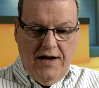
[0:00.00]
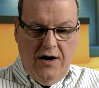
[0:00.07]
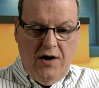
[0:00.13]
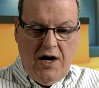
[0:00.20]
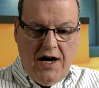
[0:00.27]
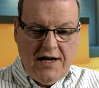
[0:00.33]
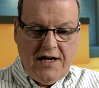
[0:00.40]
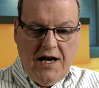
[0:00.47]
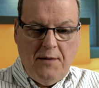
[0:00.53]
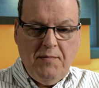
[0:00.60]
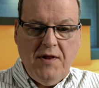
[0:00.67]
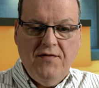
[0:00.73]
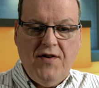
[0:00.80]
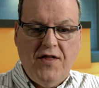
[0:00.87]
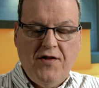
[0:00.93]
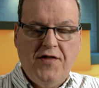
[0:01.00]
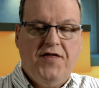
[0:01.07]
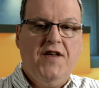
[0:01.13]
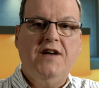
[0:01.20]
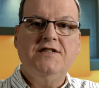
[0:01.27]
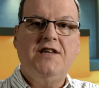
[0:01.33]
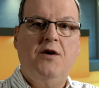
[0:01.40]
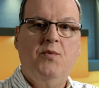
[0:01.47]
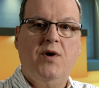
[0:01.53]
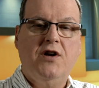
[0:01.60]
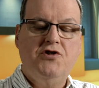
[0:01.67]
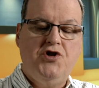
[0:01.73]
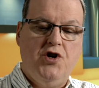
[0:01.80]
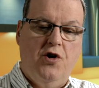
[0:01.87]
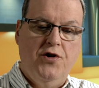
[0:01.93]
Now, a couple of other things I want to
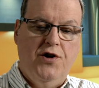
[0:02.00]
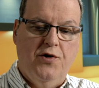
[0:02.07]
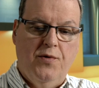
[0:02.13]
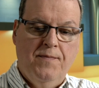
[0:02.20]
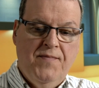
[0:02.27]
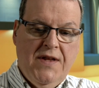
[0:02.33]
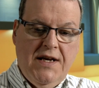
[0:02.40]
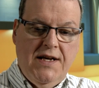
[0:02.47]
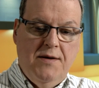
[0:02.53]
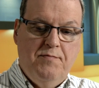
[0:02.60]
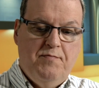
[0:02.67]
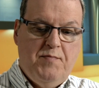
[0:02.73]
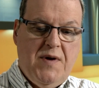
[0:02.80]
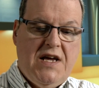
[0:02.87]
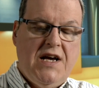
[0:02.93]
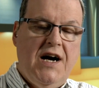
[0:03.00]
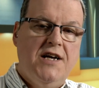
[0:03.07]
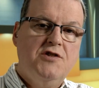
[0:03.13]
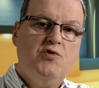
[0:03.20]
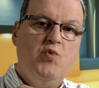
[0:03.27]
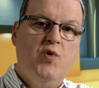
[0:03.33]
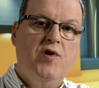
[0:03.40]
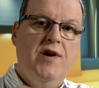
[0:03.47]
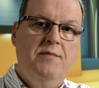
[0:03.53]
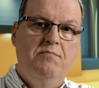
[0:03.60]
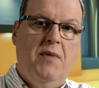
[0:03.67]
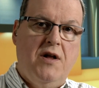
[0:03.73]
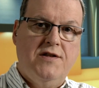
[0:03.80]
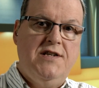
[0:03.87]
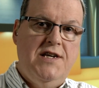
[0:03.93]
show you. Because we're in
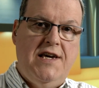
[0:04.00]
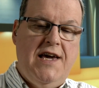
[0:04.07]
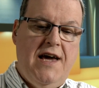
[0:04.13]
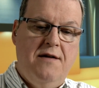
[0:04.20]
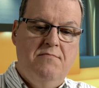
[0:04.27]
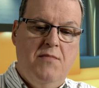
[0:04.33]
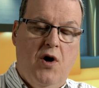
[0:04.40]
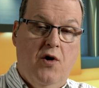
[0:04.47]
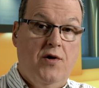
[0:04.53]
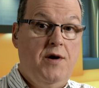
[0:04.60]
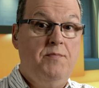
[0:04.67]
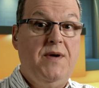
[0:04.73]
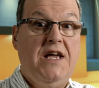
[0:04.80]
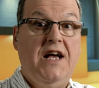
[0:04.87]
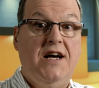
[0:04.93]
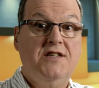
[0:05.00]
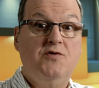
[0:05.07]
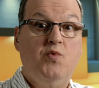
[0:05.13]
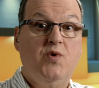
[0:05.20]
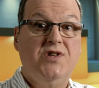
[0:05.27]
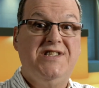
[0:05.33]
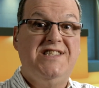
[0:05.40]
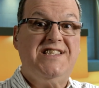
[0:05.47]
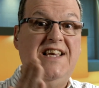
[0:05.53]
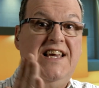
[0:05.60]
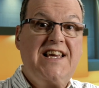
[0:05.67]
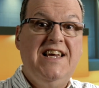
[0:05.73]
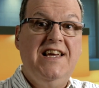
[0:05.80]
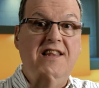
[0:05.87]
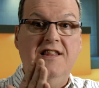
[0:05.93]
multicam mode and because we're
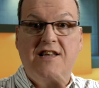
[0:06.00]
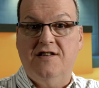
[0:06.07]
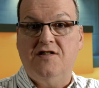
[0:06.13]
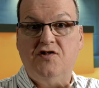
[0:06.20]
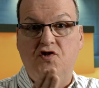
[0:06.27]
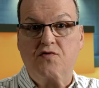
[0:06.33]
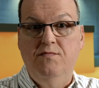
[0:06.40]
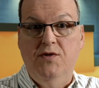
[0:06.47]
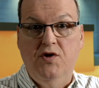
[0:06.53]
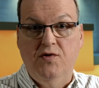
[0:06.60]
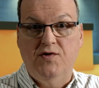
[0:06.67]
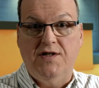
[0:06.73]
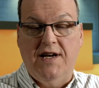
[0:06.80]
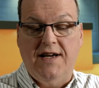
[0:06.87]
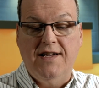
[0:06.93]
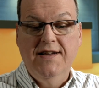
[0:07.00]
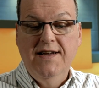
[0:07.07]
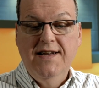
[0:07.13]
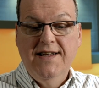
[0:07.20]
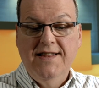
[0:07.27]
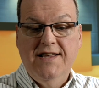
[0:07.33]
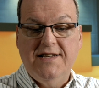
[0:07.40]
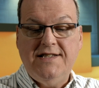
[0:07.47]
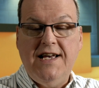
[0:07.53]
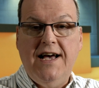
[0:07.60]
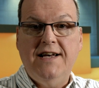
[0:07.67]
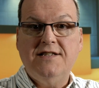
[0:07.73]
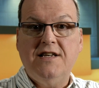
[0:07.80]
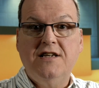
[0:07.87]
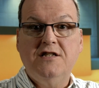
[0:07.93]
syncing this to music, this
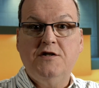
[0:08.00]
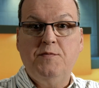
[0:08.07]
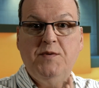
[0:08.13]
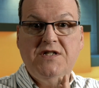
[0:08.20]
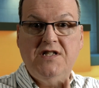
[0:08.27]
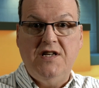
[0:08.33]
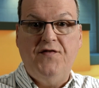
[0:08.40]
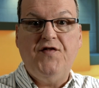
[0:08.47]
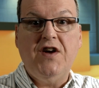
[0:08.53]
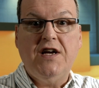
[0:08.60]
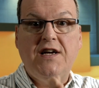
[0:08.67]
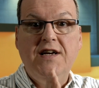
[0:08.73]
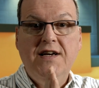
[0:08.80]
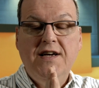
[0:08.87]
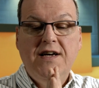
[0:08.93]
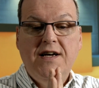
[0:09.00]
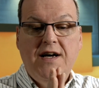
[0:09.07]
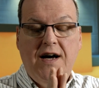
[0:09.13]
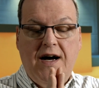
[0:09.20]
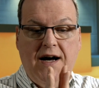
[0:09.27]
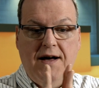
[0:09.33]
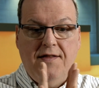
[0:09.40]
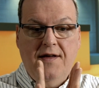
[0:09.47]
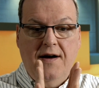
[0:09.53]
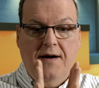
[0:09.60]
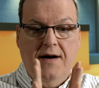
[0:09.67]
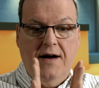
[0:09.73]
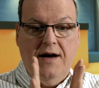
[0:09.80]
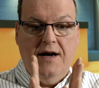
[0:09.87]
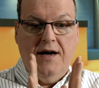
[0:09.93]
has a specific uh,
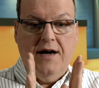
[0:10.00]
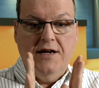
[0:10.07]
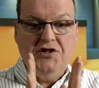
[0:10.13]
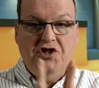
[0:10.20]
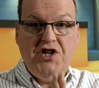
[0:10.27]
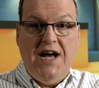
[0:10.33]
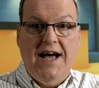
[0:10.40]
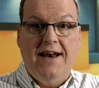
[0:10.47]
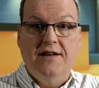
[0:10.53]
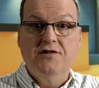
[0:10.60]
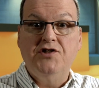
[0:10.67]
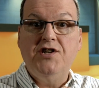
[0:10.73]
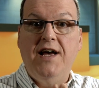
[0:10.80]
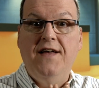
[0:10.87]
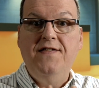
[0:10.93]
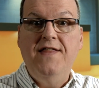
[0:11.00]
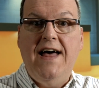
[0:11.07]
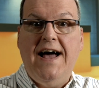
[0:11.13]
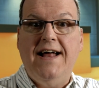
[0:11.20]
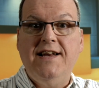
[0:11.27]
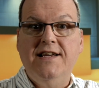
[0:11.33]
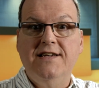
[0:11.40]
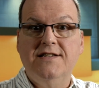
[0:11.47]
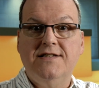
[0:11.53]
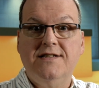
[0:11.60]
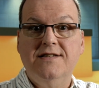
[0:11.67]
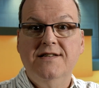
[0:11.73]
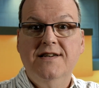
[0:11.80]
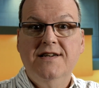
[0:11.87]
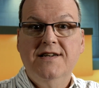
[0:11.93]
uh, challenge, and that is